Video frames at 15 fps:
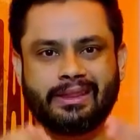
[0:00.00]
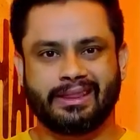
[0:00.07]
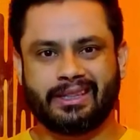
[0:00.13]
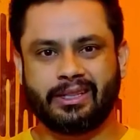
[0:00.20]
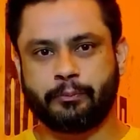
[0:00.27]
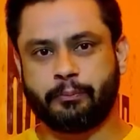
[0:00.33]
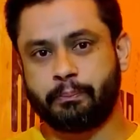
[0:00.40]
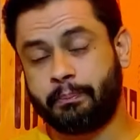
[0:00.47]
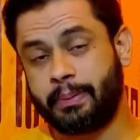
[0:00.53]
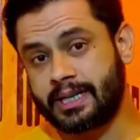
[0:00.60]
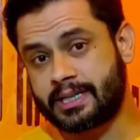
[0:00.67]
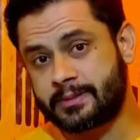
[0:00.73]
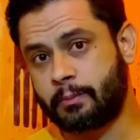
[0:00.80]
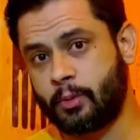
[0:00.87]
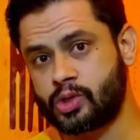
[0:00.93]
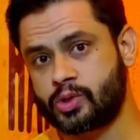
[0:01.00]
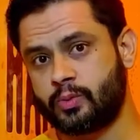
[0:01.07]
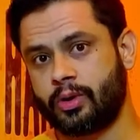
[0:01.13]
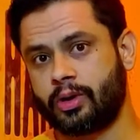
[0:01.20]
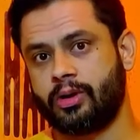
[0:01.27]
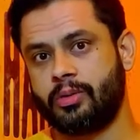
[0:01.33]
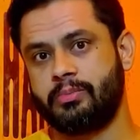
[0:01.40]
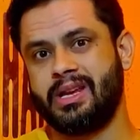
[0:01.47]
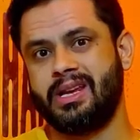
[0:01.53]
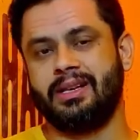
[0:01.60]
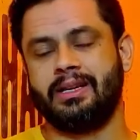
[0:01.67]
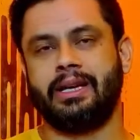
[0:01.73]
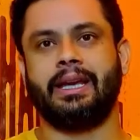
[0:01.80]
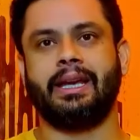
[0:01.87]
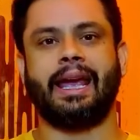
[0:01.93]
The best post-workout
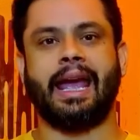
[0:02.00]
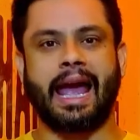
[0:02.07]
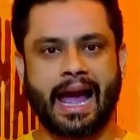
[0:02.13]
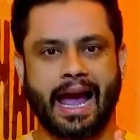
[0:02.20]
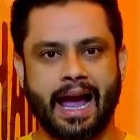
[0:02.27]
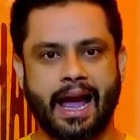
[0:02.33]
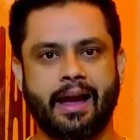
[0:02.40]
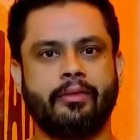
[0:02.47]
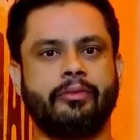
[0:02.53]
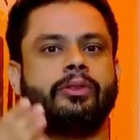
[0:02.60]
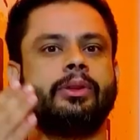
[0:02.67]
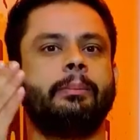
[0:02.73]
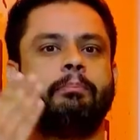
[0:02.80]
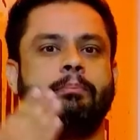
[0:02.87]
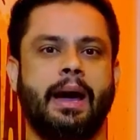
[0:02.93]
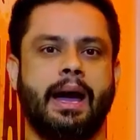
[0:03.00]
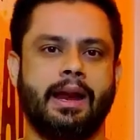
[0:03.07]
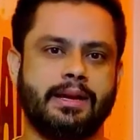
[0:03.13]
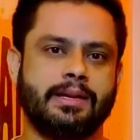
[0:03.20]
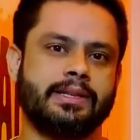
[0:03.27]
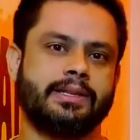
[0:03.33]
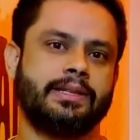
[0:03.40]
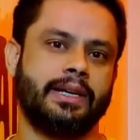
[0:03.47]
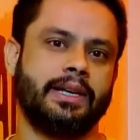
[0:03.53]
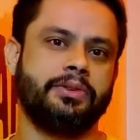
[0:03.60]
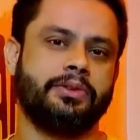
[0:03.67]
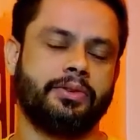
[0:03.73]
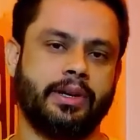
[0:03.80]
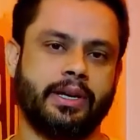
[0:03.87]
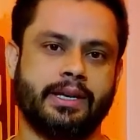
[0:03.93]
meal have the balanced
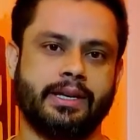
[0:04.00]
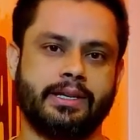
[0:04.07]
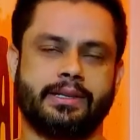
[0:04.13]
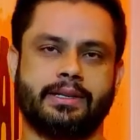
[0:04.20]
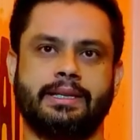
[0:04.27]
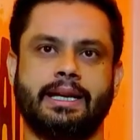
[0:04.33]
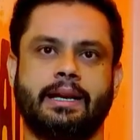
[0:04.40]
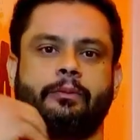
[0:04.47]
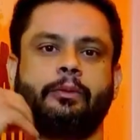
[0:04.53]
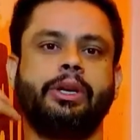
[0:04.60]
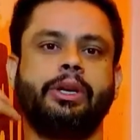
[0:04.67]
ingredients that we